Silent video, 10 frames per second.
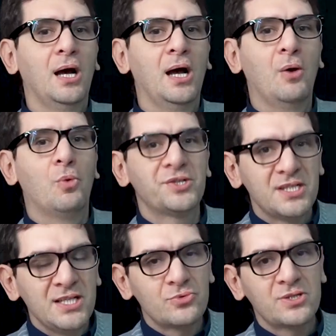What's
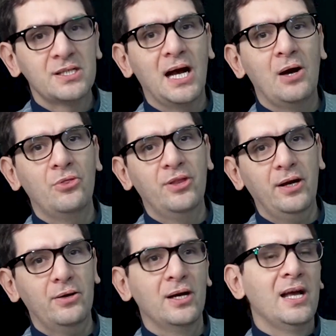interesting out
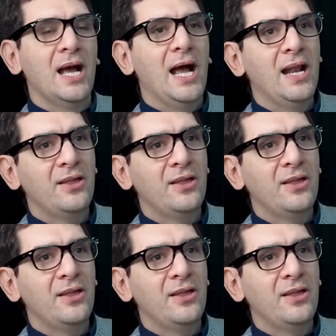there? And